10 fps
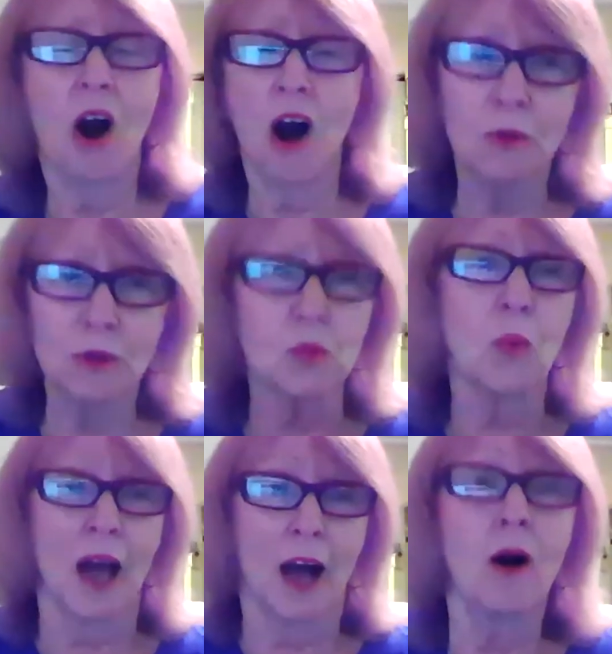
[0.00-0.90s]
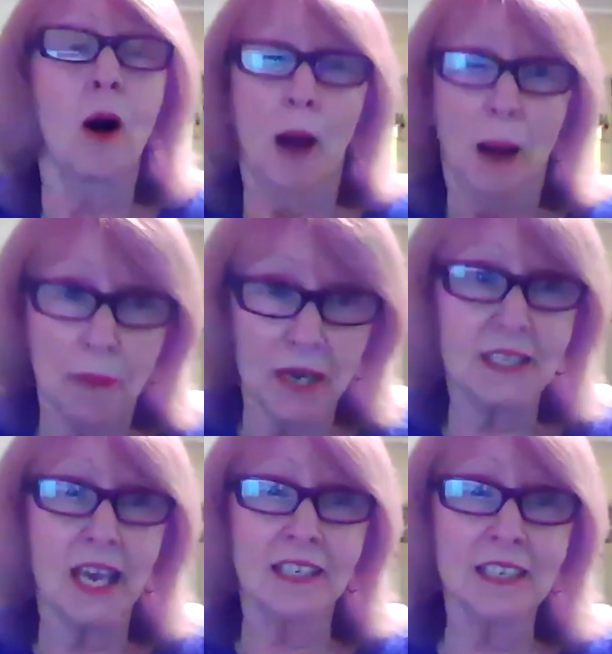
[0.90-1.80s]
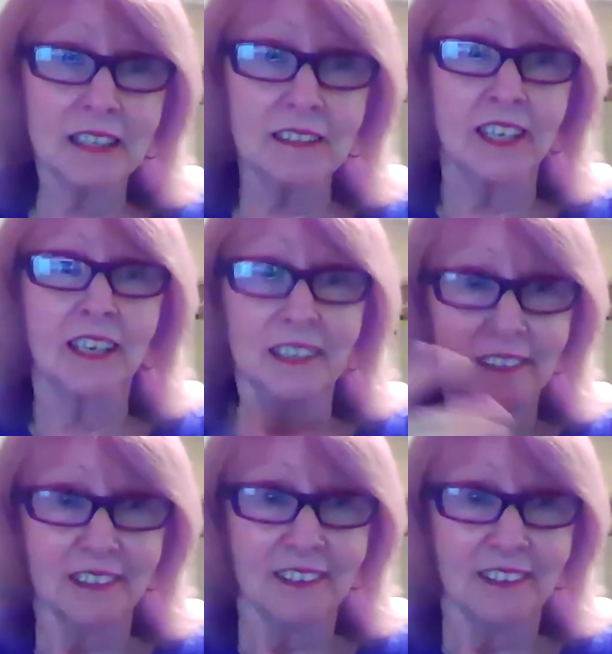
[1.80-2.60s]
all was well. But technically,